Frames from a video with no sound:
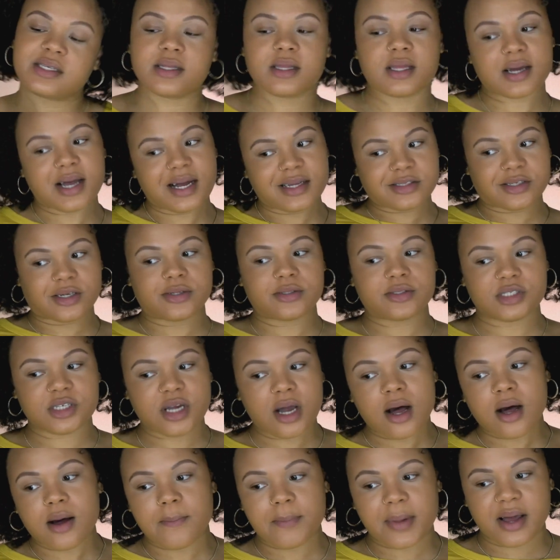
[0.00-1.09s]
Hey, look, I told
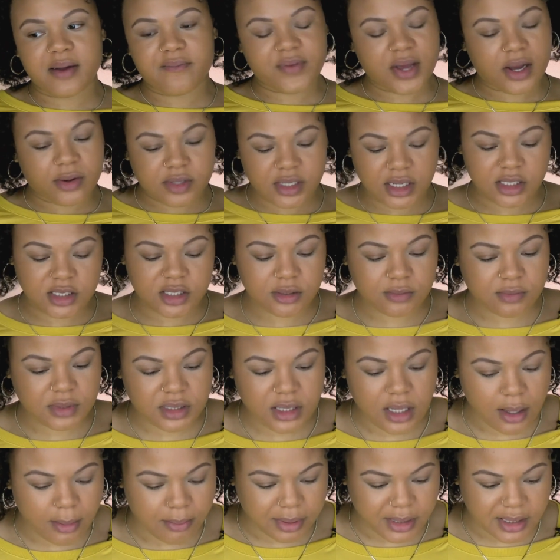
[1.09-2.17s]
y'all my foundation was
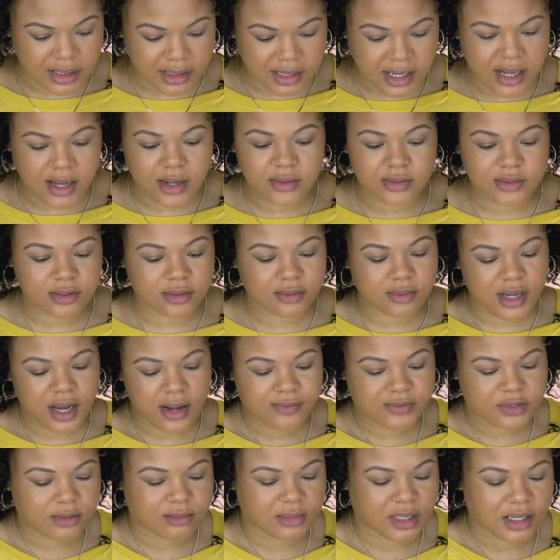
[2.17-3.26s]
gonna blend out. Don't come
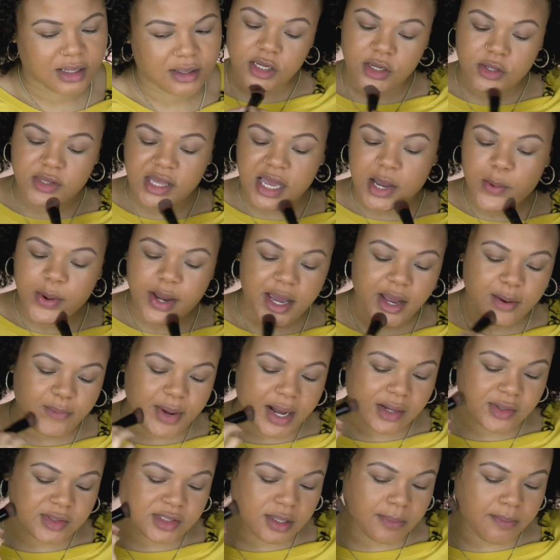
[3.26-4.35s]
for me. So they were en
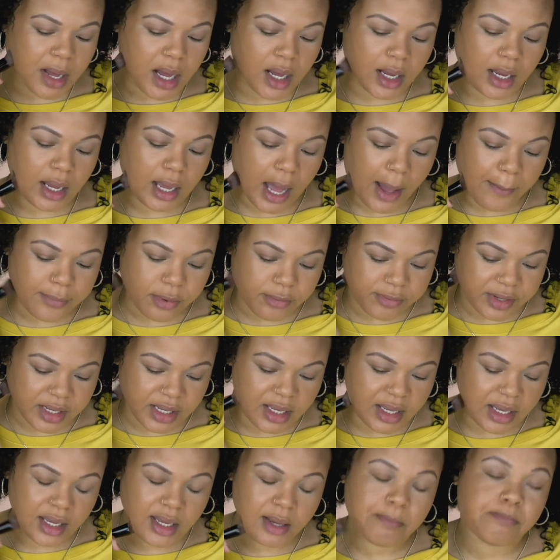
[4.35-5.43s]
route to
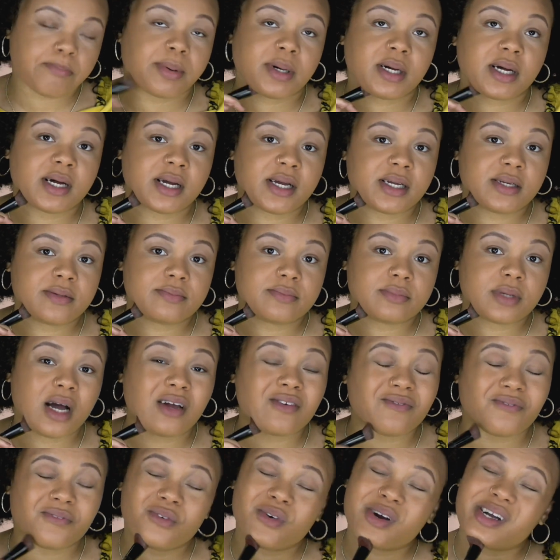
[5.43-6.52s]
Montgomery, but
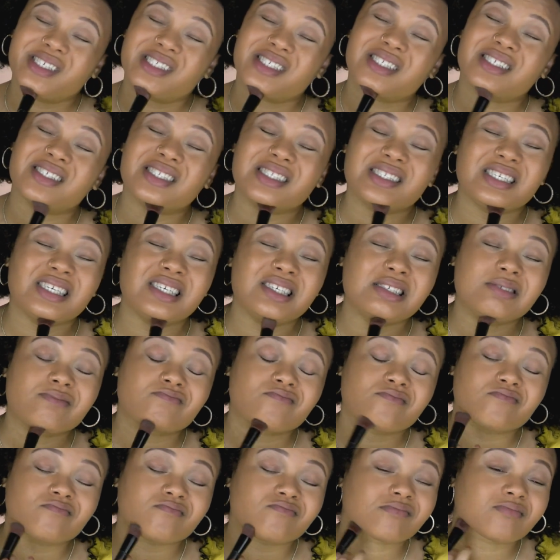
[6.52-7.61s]
unfortunately,
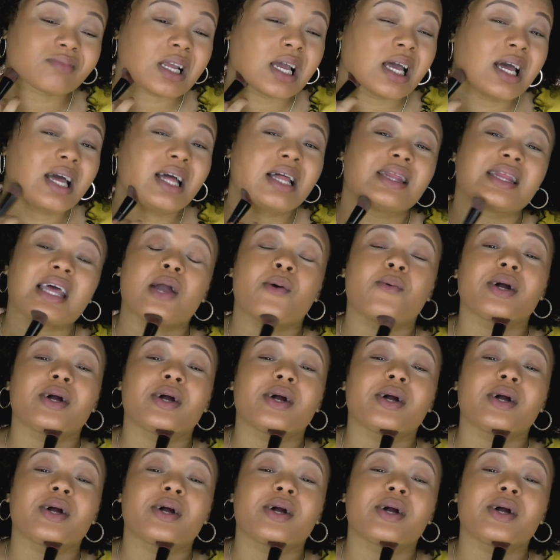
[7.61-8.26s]
they